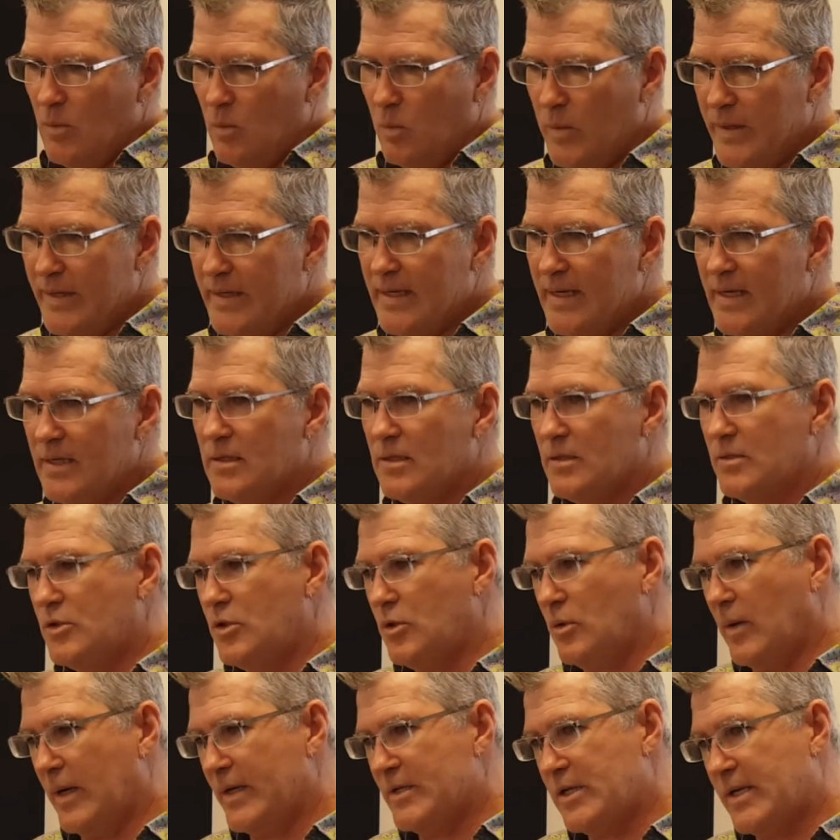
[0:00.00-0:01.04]
we need
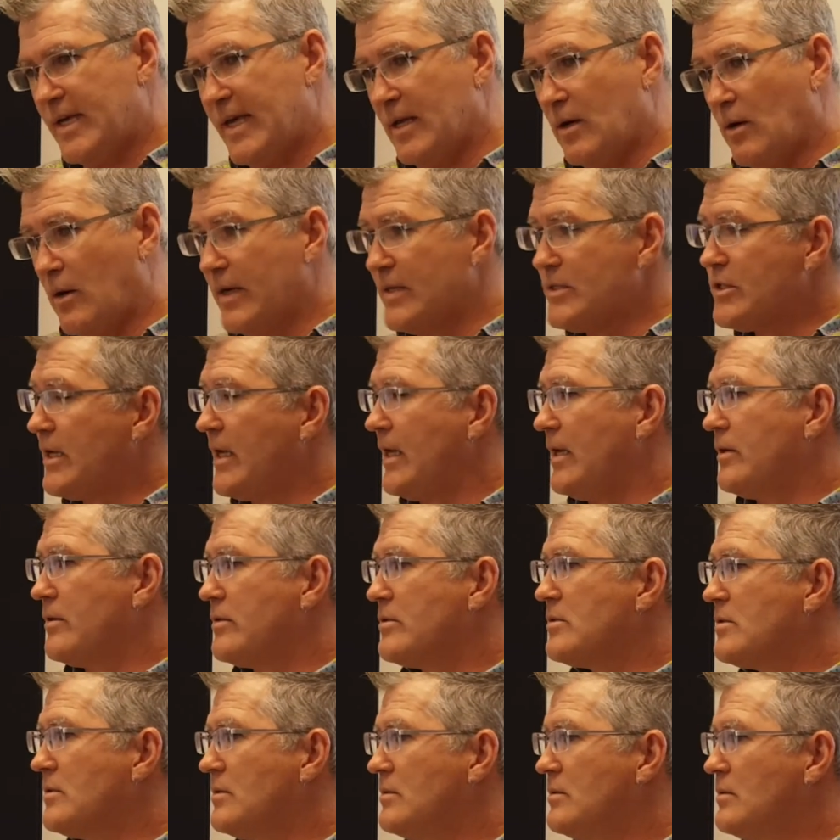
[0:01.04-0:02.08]
to educate our
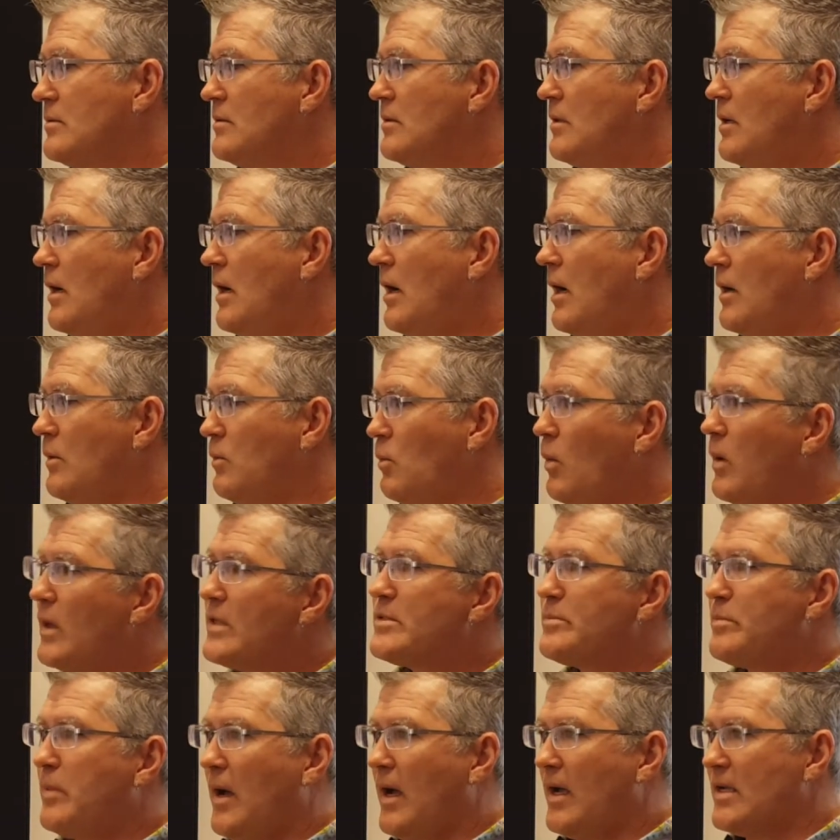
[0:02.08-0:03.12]
educators on
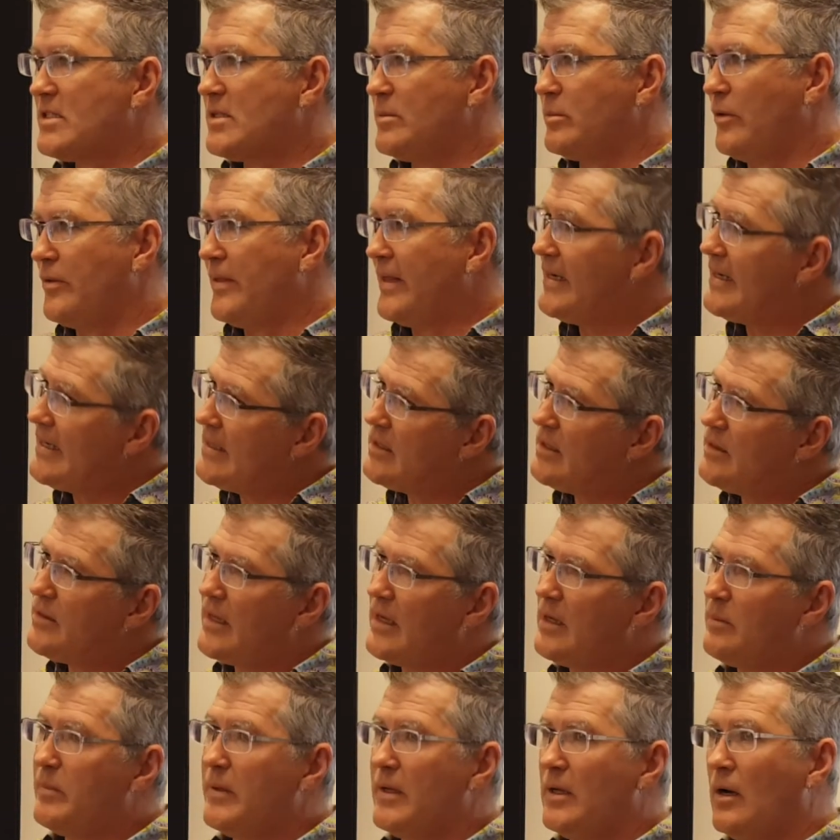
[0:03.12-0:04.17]
what's possible. They need to
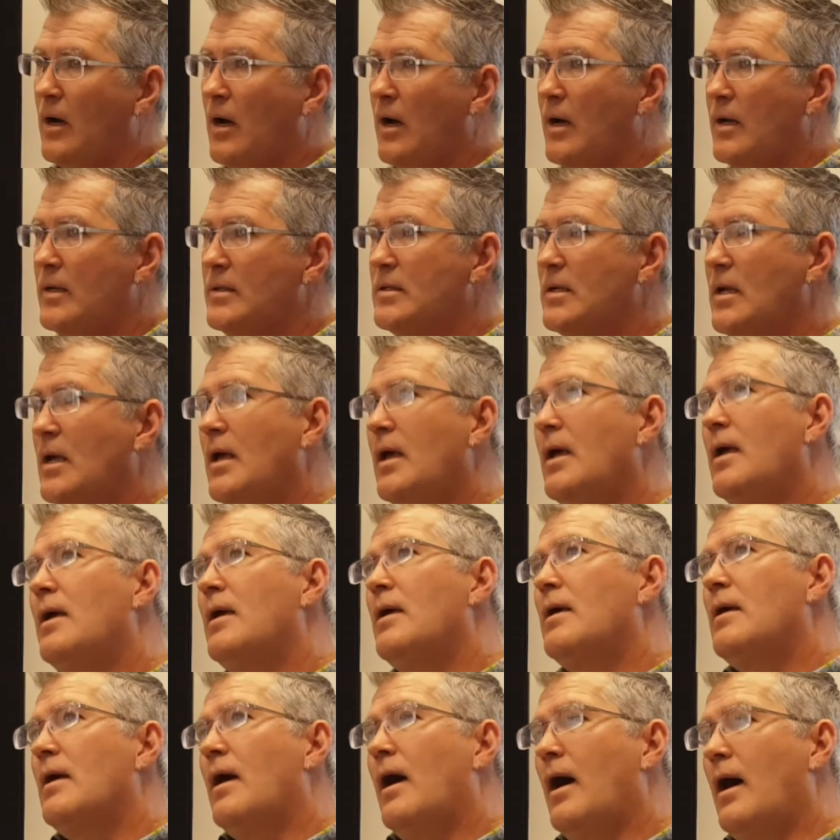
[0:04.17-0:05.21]
think beyond
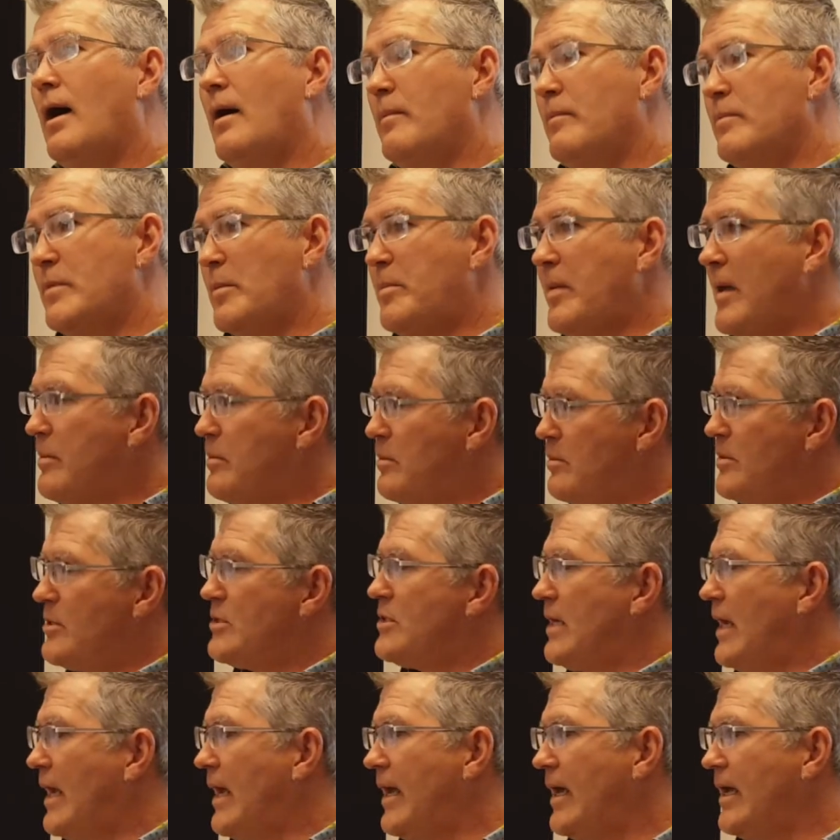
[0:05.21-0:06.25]
um, the paper mache